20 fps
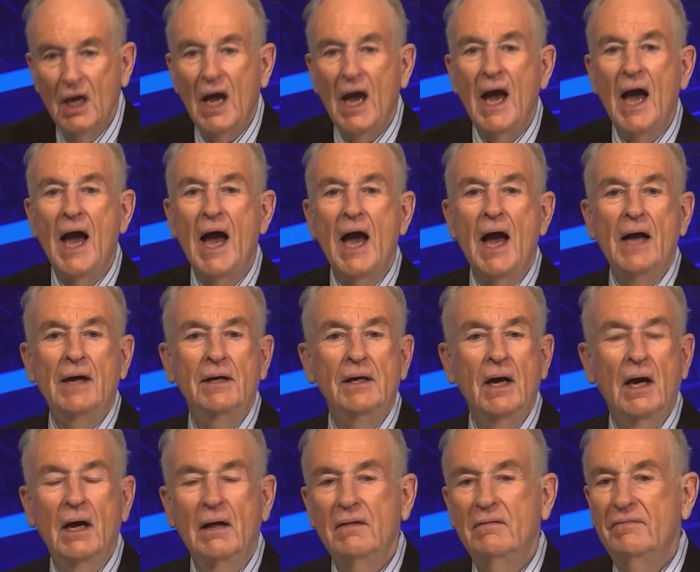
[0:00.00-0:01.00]
and
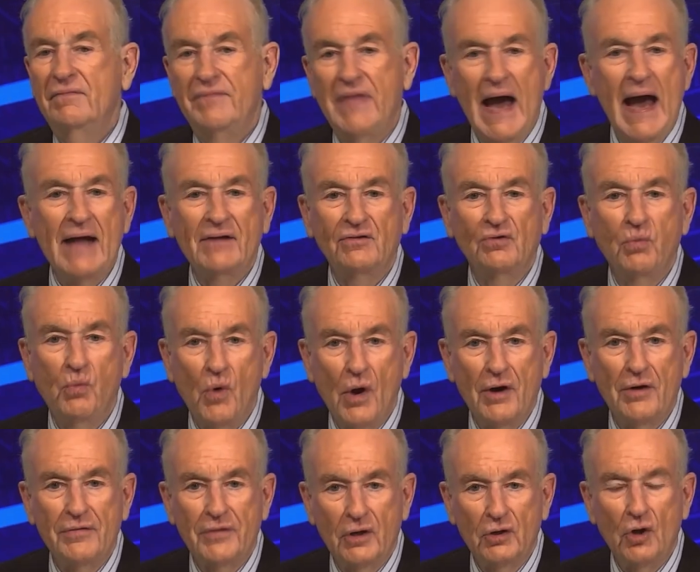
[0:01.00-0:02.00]
that's where
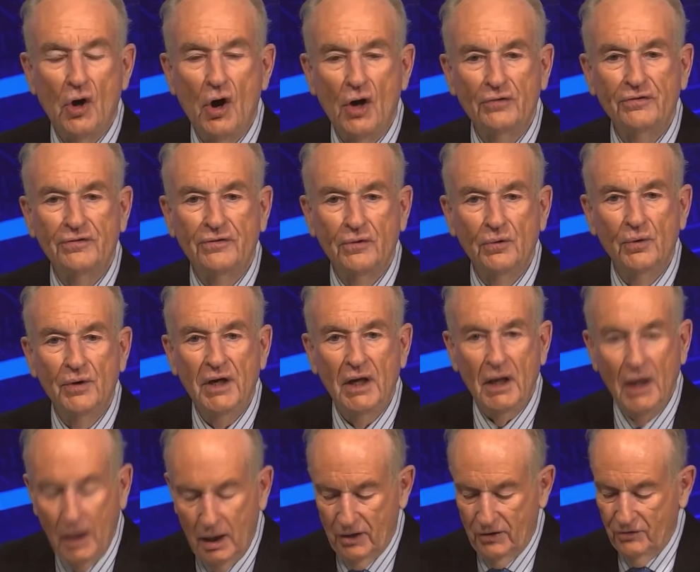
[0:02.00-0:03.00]
the lawsuit
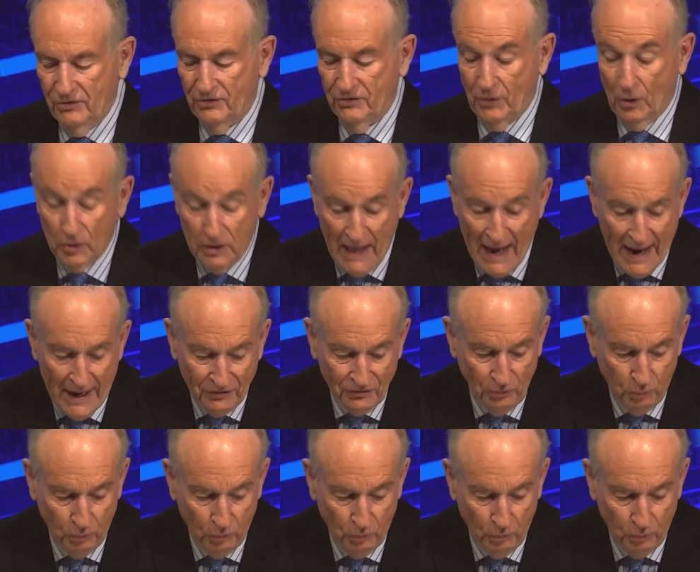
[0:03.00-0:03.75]
is. So last